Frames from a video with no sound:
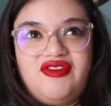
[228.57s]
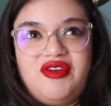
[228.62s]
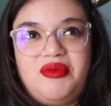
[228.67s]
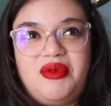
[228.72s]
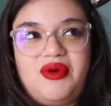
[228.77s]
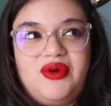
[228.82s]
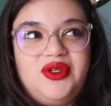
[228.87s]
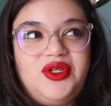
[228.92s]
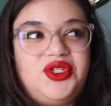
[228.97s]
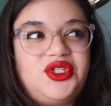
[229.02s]
I'm
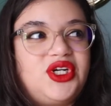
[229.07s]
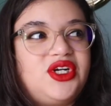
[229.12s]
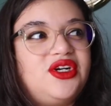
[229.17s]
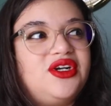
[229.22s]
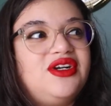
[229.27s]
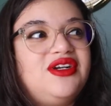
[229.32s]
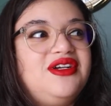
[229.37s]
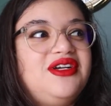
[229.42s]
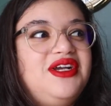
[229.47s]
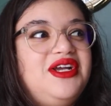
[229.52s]
not really
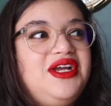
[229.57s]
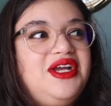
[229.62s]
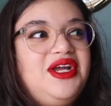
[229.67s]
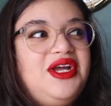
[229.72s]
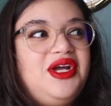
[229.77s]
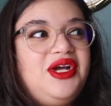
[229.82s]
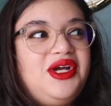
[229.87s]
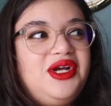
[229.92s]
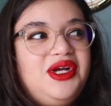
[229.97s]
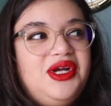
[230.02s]
sure
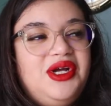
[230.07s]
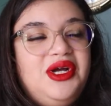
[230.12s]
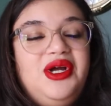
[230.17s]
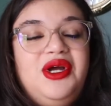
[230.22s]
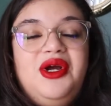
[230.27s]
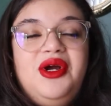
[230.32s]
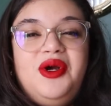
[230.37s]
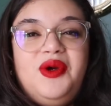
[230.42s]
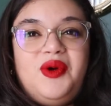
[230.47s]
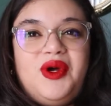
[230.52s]

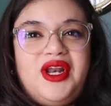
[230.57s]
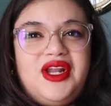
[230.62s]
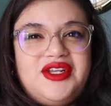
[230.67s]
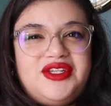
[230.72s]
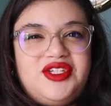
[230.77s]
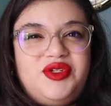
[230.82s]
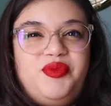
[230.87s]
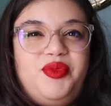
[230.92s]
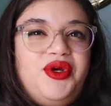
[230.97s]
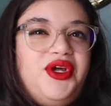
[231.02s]
what
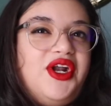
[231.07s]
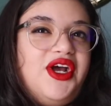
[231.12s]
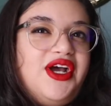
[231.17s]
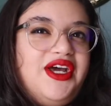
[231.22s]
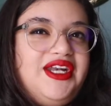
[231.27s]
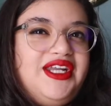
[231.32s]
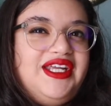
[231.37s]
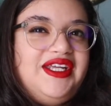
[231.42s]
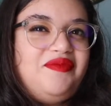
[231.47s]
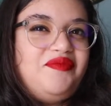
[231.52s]
else to put
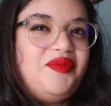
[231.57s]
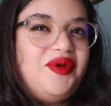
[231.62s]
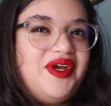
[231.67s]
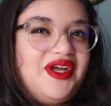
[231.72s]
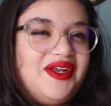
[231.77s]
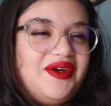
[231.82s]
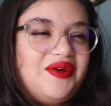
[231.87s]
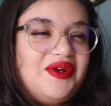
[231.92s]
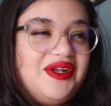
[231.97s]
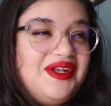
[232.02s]
on it,
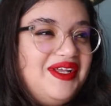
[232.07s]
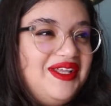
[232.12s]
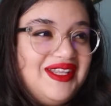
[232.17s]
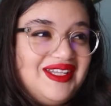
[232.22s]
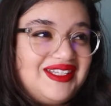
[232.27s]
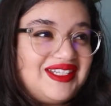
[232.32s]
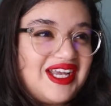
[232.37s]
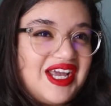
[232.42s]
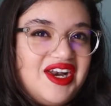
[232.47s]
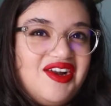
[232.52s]
but
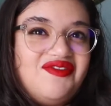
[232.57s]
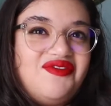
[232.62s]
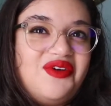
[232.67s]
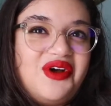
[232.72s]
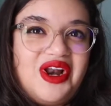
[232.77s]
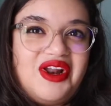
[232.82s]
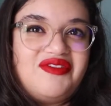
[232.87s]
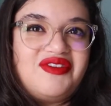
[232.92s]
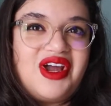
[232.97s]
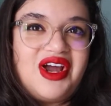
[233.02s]
that's kind of
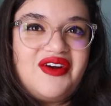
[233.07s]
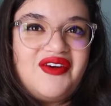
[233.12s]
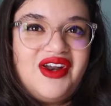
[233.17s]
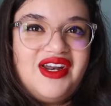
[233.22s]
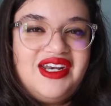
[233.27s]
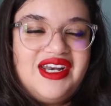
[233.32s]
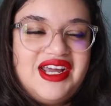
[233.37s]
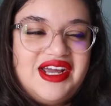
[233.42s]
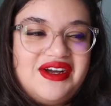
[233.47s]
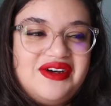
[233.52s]
what I've got
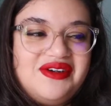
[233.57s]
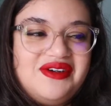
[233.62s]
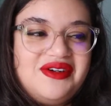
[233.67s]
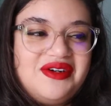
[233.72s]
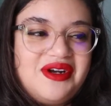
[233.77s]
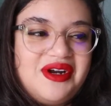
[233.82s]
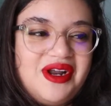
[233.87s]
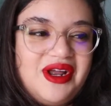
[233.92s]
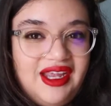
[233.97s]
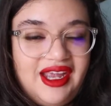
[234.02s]
right now.
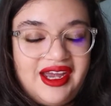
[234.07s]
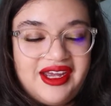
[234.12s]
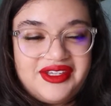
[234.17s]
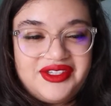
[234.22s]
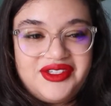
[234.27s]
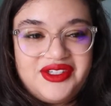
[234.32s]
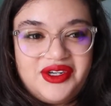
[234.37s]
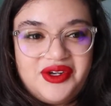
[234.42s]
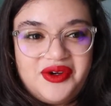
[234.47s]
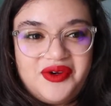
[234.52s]
Yeah,
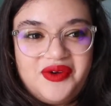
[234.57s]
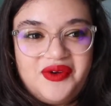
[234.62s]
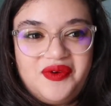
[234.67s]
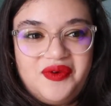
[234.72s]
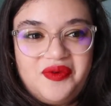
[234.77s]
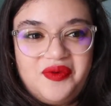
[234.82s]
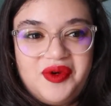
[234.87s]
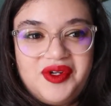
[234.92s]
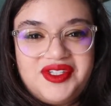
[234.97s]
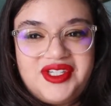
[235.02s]

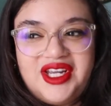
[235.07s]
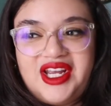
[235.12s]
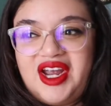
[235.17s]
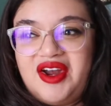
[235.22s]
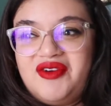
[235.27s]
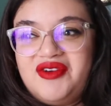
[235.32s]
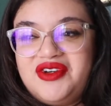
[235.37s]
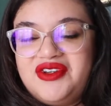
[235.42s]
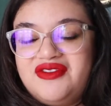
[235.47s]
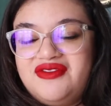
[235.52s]
so once I
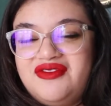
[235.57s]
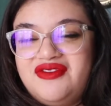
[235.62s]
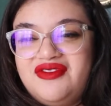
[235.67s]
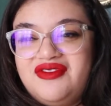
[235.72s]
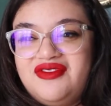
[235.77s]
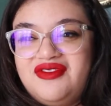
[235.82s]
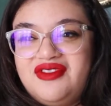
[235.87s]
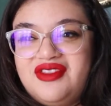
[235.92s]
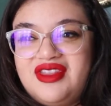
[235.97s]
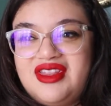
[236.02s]
got rid of
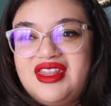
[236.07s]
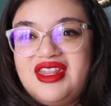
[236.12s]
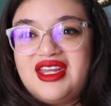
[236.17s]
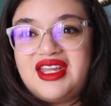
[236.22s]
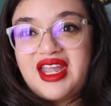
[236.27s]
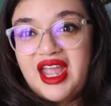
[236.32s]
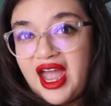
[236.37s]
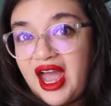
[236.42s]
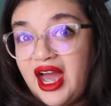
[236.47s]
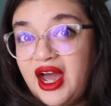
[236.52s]
the
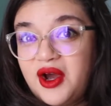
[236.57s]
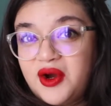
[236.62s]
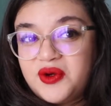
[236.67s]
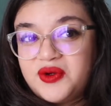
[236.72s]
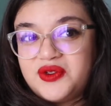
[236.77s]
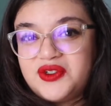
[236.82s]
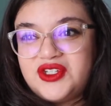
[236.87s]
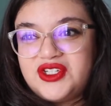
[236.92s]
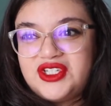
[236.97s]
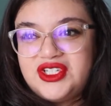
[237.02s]

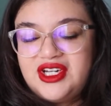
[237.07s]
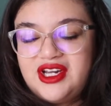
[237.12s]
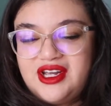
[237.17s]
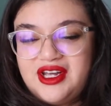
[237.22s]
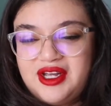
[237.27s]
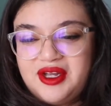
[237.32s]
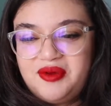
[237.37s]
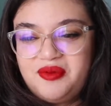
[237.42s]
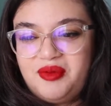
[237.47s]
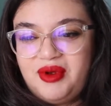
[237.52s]
couch,
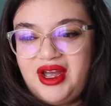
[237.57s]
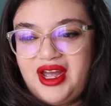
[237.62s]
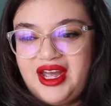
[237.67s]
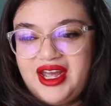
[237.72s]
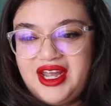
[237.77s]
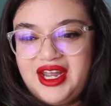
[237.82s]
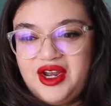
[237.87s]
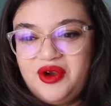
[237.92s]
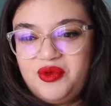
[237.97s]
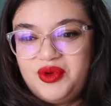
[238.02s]

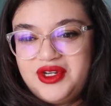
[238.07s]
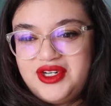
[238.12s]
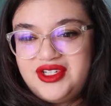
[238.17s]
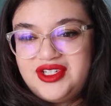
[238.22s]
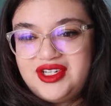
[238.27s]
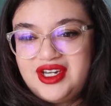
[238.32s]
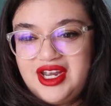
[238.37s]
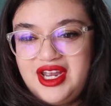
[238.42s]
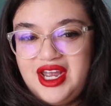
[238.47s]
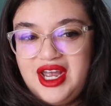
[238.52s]
I
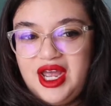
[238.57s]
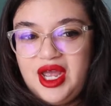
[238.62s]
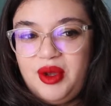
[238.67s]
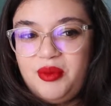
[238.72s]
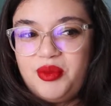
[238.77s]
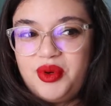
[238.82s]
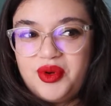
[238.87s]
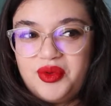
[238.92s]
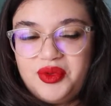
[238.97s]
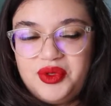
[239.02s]
went
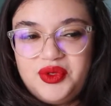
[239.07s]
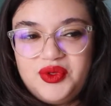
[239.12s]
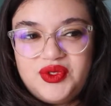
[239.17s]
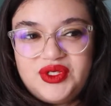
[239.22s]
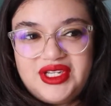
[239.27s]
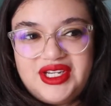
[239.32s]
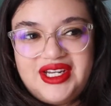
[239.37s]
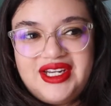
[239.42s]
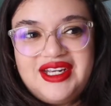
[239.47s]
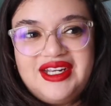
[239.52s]

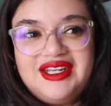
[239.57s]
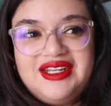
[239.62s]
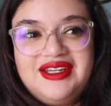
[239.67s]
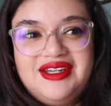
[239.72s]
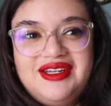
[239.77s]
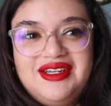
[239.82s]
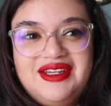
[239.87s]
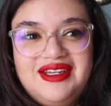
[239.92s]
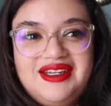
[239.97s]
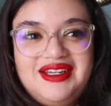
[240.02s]
perusing
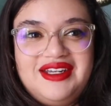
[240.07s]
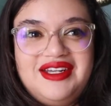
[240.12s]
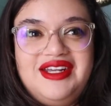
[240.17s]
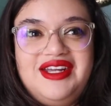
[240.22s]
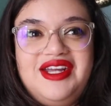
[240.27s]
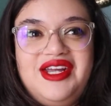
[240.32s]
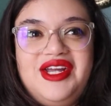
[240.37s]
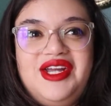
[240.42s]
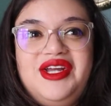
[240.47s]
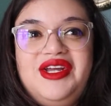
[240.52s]

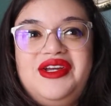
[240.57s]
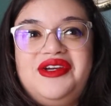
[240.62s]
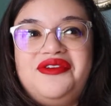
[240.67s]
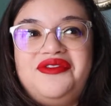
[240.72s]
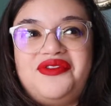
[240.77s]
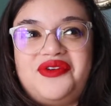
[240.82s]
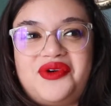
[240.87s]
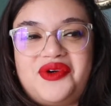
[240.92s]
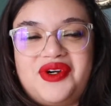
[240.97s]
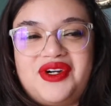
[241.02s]

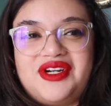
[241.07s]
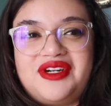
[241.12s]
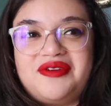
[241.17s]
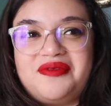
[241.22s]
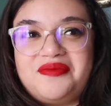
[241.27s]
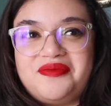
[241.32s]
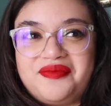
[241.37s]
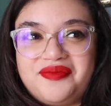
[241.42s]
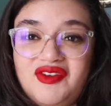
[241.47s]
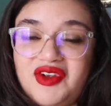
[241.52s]
for
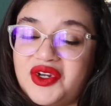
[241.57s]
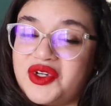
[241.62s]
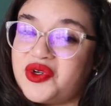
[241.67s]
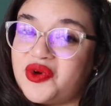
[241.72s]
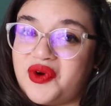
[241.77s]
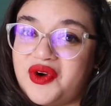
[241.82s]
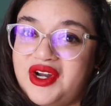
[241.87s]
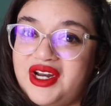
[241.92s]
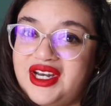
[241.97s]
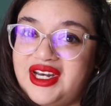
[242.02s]

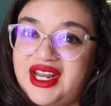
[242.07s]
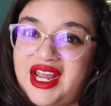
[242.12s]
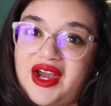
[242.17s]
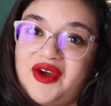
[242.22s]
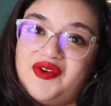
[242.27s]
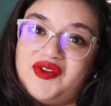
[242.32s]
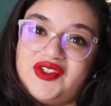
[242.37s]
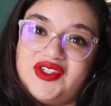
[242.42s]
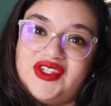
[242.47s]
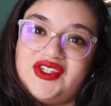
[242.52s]
Victorian
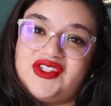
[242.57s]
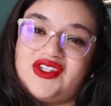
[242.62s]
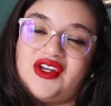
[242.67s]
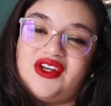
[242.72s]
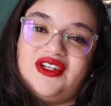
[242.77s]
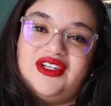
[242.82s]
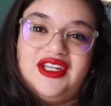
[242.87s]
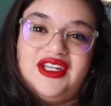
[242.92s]
couches on